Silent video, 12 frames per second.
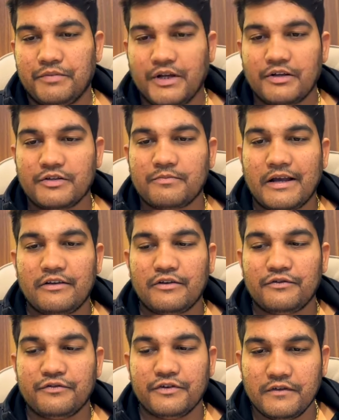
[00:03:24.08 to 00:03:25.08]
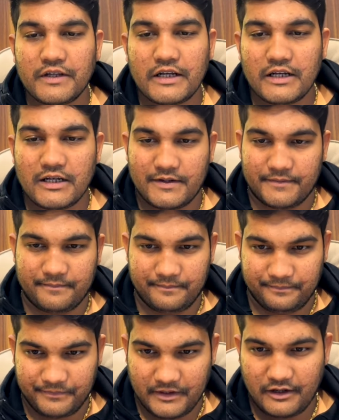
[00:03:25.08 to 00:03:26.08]
because by your free will
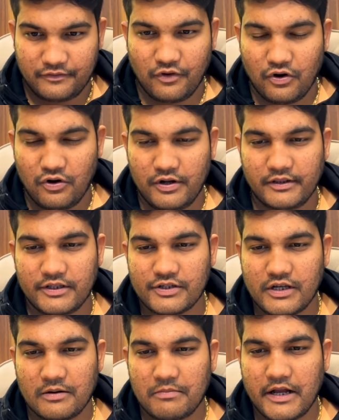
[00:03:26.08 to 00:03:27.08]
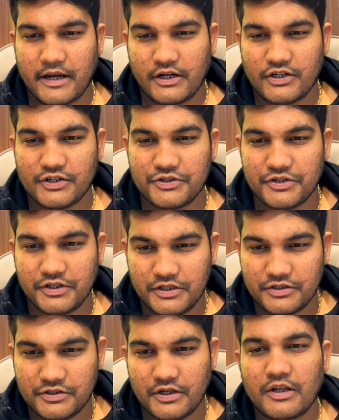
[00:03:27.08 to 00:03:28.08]
right following this karma correction
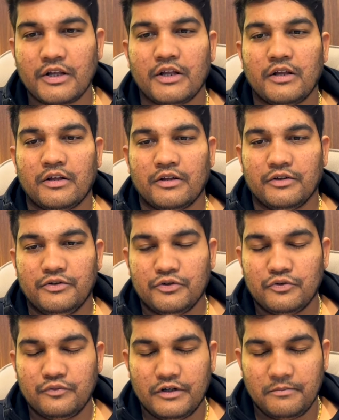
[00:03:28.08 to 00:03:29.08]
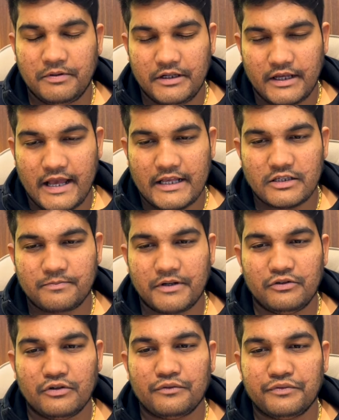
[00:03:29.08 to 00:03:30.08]
series you will be as per
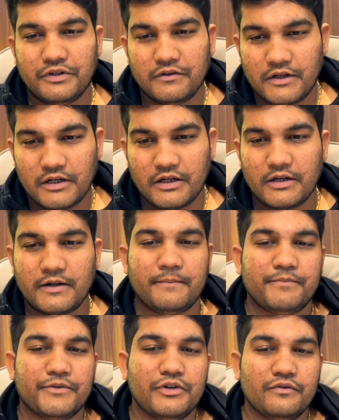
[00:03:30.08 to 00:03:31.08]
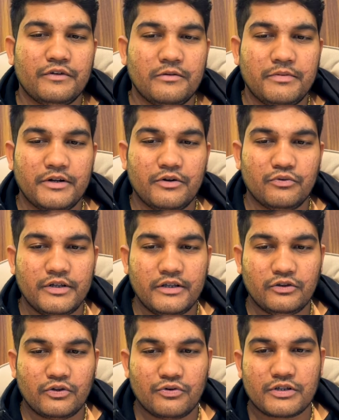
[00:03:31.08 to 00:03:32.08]
your free will you will be
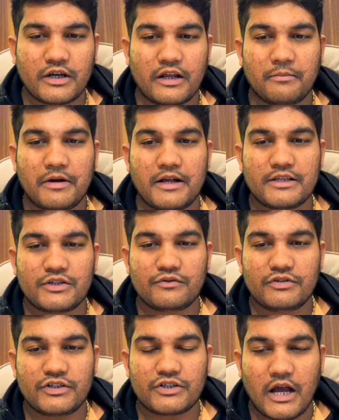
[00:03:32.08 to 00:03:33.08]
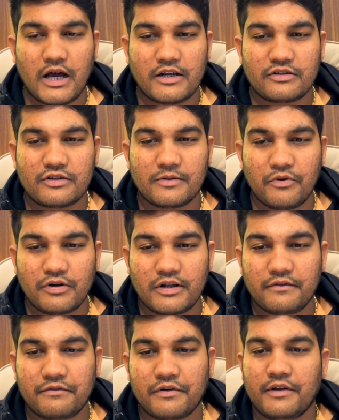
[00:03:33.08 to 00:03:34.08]
doing those karmas which are
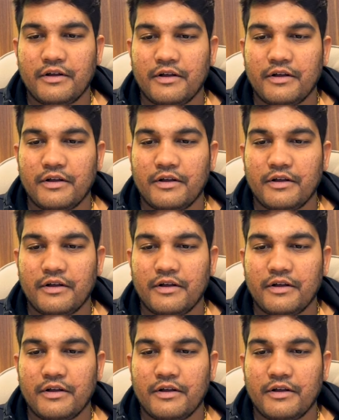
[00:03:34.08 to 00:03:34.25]
supportive